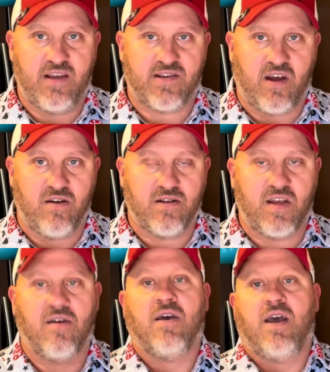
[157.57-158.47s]

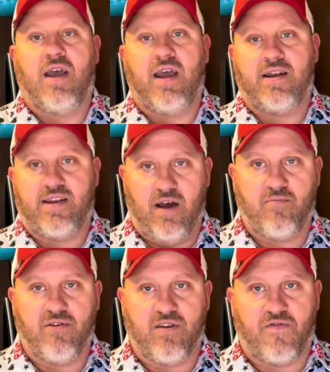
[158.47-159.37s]
salt and
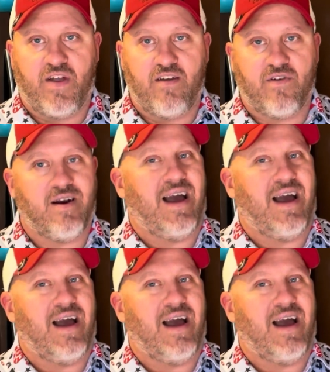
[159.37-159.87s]
double the flavor.